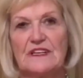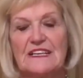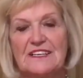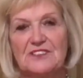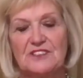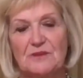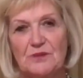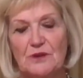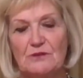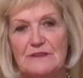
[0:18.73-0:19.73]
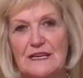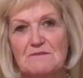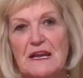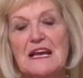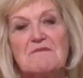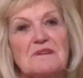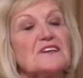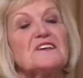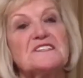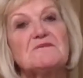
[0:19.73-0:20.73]
leadership program
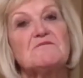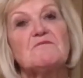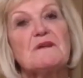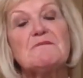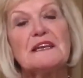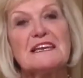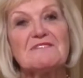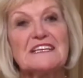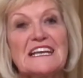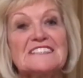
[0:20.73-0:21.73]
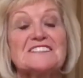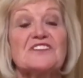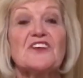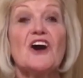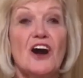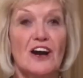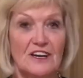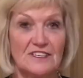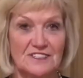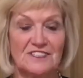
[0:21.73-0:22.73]
because we believe it gets to the
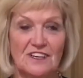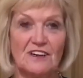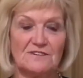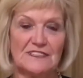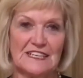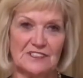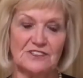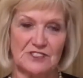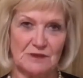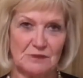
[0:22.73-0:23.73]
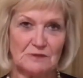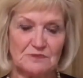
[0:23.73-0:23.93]
heart of leadership.